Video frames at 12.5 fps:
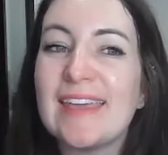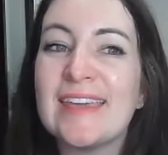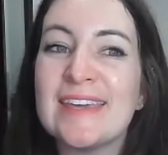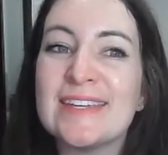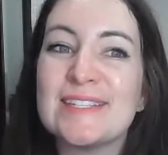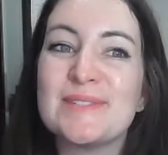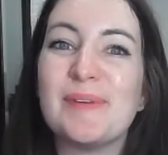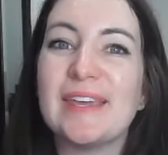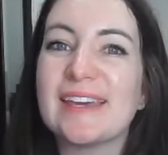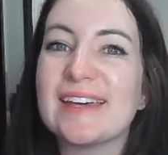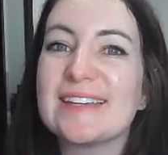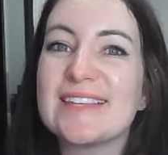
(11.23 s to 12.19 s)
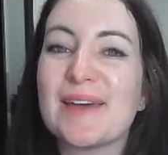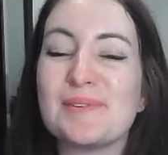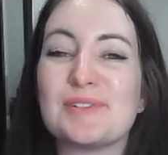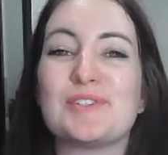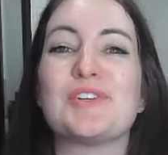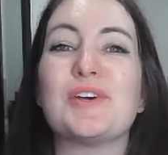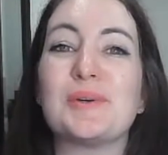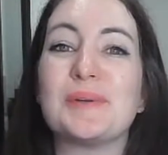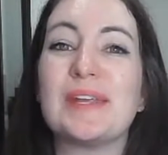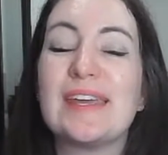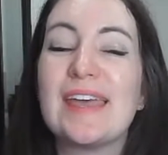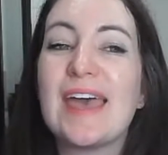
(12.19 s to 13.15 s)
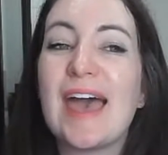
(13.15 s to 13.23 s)
is because I was
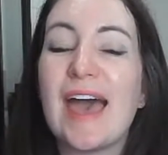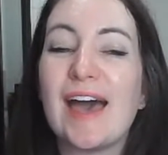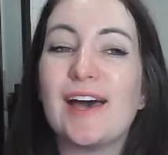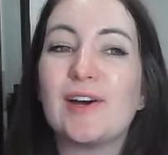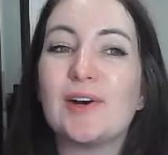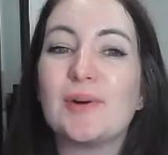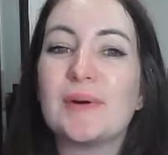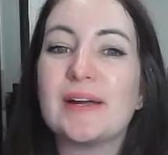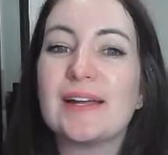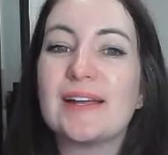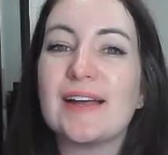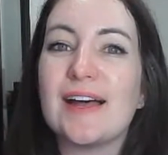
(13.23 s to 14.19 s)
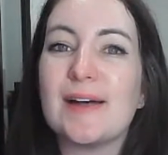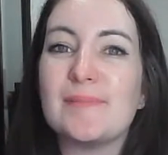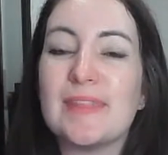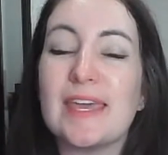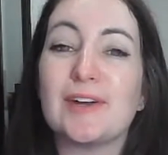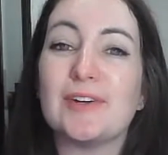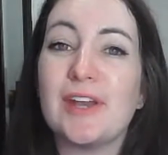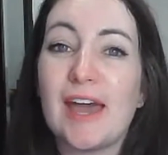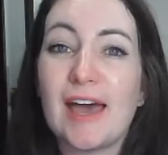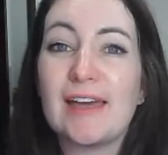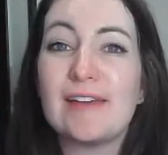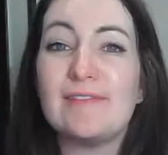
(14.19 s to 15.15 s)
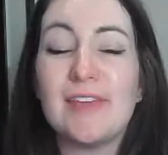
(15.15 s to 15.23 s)
shown how they are
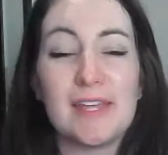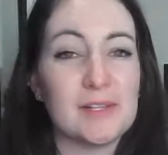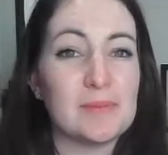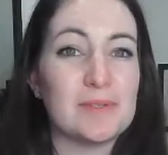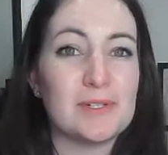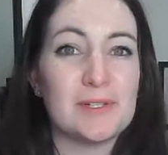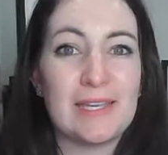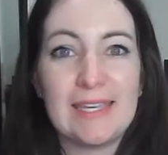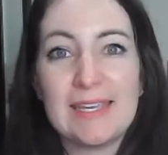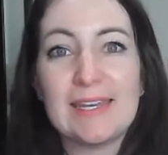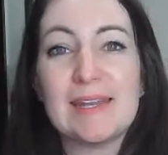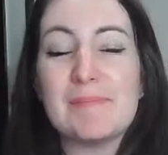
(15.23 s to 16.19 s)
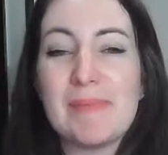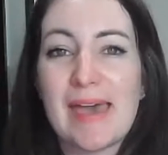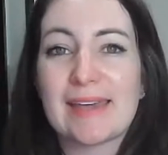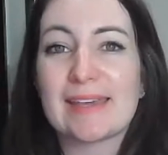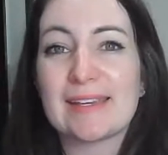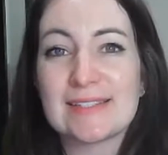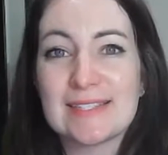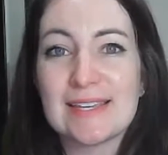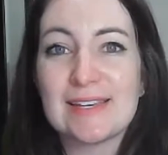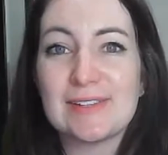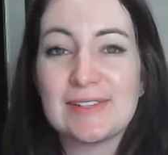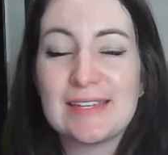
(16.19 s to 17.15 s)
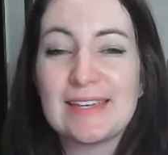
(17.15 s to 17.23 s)
not available in Mac
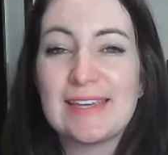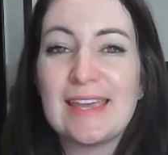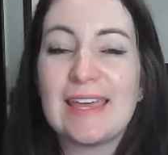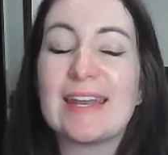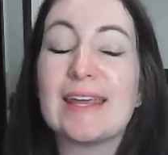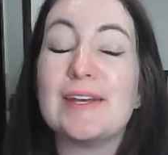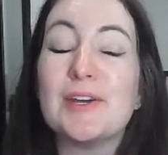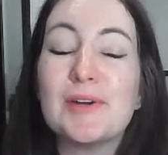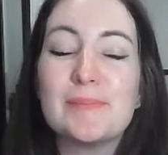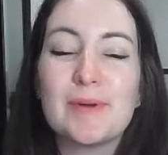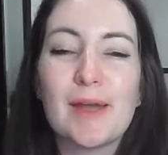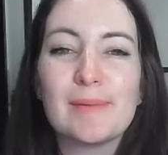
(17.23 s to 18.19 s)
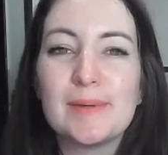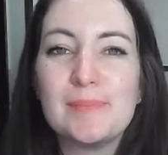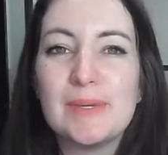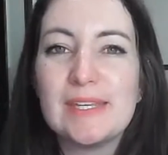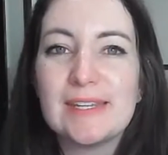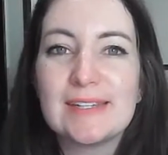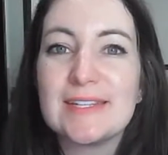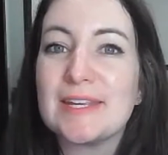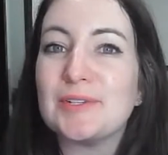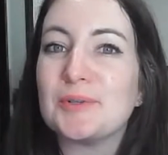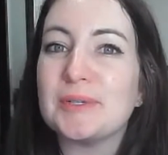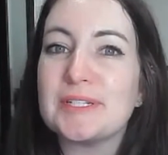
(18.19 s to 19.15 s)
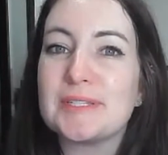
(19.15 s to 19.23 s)
Excel. And I know I'm probably beating a dead
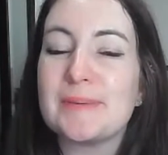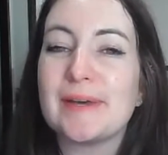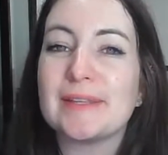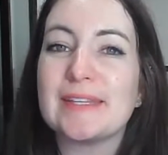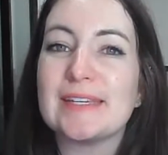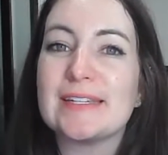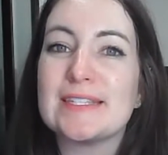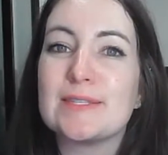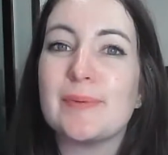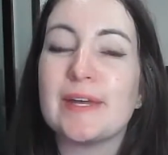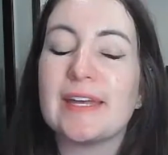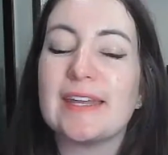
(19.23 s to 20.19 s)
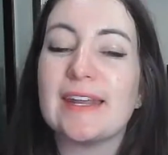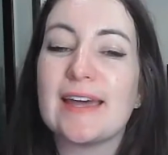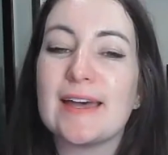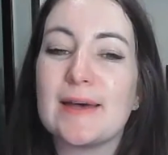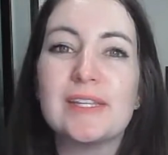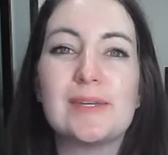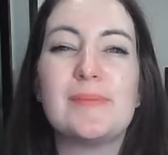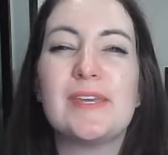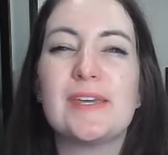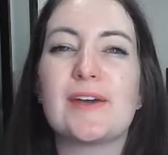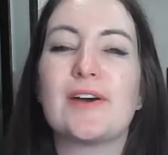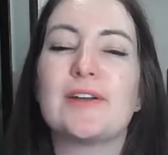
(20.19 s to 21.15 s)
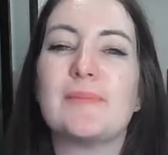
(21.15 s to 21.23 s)
horse about this, but really
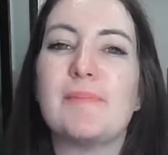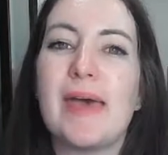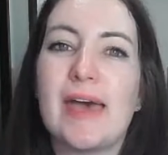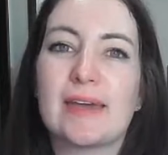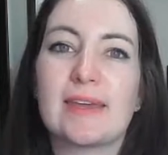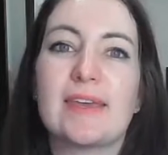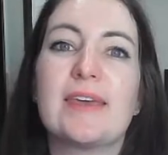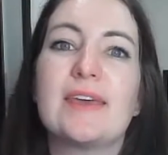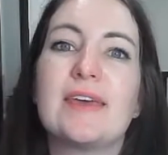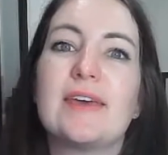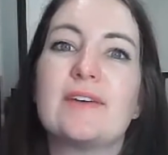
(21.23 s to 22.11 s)
being on a Mac